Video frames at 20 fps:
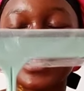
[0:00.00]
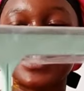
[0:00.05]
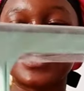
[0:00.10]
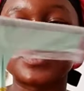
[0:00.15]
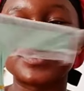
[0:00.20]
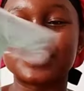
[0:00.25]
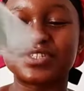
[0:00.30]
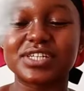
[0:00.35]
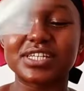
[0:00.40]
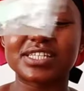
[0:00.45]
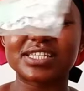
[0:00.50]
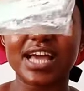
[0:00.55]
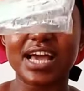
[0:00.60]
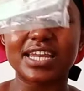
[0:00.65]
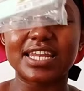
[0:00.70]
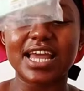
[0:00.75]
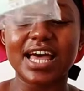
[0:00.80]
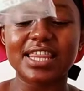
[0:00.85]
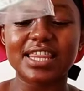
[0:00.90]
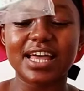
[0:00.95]
into just
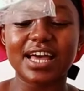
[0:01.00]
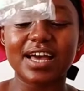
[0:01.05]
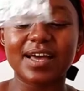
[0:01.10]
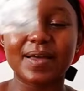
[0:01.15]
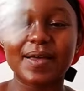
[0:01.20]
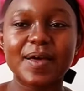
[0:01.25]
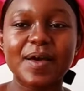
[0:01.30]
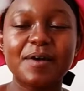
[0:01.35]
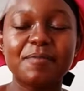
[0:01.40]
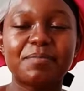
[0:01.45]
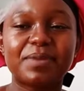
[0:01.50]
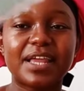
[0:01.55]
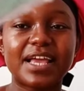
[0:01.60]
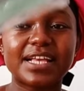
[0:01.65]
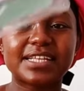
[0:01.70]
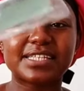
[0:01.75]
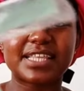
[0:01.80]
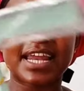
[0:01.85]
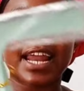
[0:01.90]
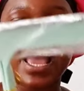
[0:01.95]
another
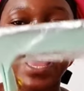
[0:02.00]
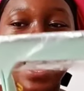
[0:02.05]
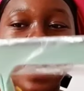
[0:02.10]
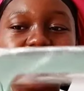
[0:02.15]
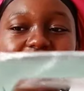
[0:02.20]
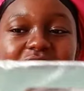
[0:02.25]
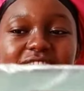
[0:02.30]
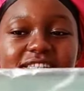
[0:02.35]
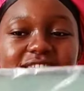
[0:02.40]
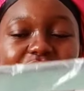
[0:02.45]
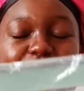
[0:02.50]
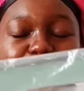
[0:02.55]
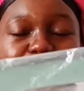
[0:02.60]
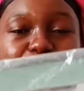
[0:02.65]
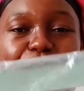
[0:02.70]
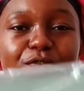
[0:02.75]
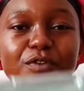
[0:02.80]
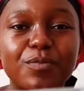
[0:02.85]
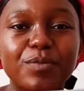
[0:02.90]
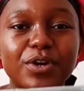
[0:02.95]
place that I haven't seen
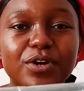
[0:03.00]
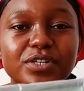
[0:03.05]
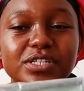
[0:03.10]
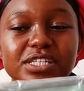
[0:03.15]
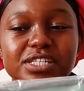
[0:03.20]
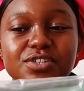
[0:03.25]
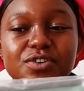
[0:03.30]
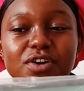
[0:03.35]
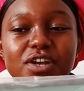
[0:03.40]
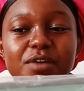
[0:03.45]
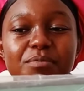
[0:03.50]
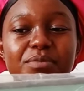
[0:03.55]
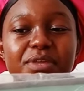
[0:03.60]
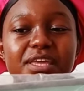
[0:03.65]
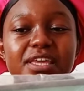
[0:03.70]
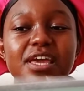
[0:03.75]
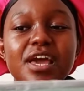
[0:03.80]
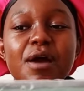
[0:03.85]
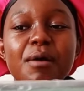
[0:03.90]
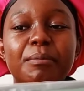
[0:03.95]
before, because it's gonna
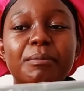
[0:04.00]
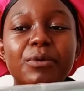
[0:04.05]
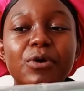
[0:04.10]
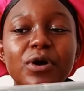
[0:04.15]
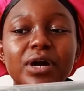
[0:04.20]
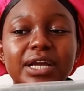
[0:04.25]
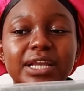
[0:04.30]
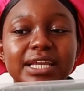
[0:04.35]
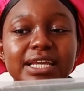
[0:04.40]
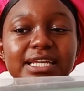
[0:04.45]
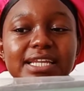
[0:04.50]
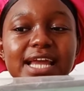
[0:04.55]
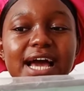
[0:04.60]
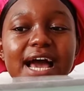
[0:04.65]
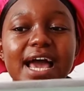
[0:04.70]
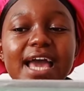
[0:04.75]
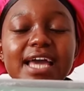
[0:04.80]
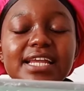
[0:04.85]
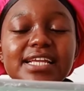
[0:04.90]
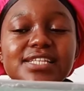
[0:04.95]
be more cleaner
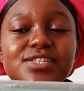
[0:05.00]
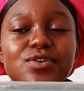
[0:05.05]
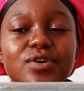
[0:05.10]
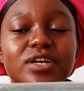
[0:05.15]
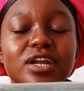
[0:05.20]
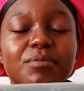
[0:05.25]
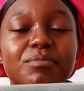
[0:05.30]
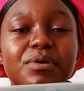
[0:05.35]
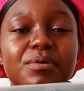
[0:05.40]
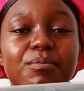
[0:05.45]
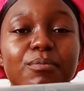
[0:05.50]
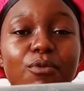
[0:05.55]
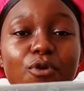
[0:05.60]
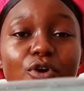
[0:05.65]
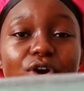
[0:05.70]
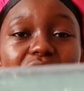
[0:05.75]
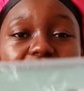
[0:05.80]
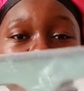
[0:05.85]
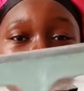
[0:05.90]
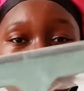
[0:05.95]
and it's gonna be
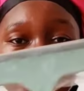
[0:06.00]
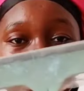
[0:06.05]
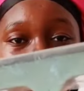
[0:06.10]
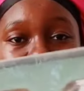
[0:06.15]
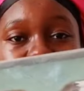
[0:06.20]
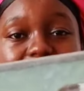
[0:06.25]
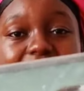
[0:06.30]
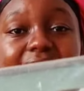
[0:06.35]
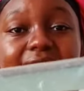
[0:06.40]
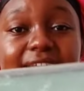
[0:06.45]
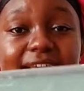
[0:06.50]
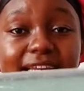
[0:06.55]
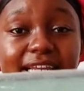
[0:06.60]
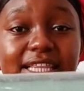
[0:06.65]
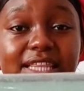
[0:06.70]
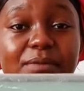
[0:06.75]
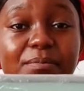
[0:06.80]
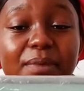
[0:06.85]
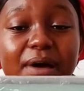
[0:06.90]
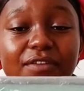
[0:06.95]
more easy cleaning
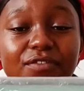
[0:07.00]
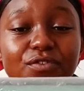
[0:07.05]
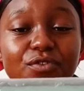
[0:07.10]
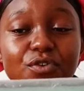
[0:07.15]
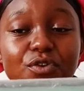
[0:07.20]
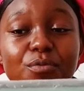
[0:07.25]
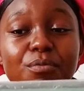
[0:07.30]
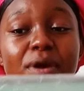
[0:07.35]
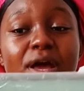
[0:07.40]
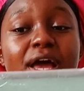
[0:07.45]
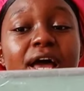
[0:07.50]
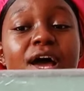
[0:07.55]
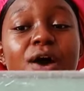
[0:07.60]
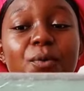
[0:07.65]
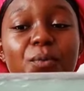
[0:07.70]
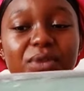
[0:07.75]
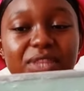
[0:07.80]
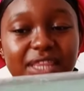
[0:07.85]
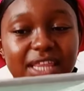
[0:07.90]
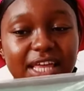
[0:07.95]
the bathroom
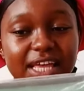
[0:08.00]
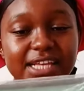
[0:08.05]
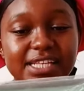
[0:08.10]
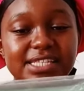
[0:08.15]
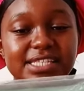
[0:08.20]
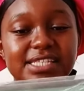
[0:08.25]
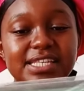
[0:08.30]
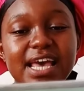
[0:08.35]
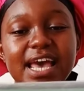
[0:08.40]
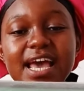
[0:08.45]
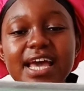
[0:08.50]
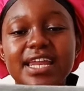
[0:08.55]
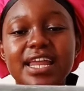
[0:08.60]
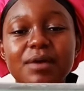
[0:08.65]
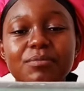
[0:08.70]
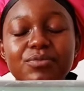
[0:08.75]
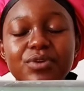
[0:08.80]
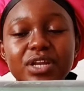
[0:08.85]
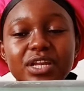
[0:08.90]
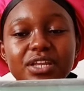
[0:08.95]
with this. And
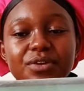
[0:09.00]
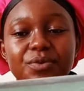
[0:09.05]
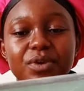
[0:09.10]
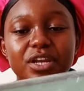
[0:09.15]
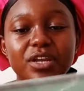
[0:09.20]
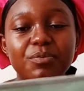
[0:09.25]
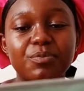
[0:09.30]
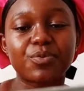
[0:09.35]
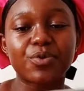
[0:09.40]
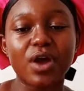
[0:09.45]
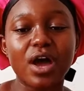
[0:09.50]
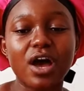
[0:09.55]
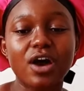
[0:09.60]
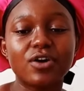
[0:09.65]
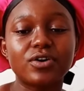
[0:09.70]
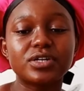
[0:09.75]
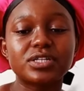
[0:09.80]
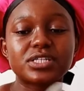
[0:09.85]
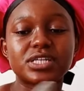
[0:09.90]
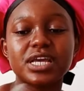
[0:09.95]
I'm really, really
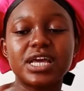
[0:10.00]
proud